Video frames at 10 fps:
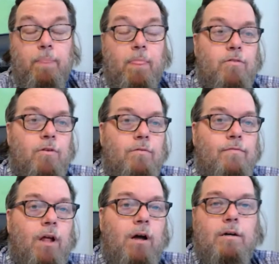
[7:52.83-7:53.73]
So
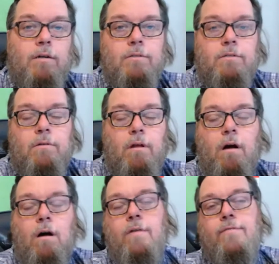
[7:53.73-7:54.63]
vloggers
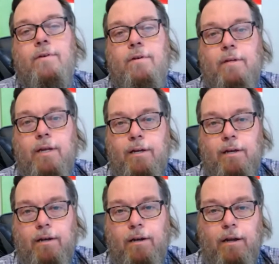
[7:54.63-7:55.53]
often get
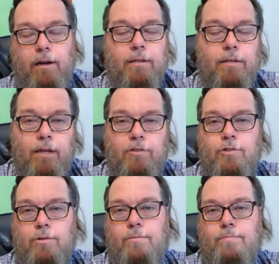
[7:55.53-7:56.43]

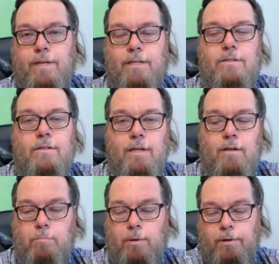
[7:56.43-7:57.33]
unintentional,
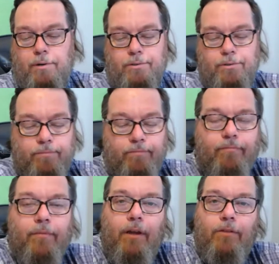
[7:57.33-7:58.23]
incidental birds
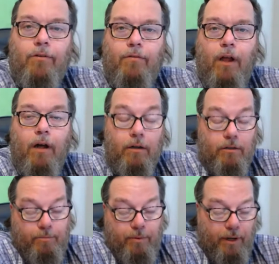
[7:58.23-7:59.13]
in their
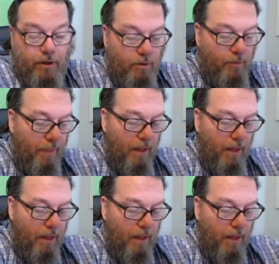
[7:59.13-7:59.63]
vlogs. Pretty cool.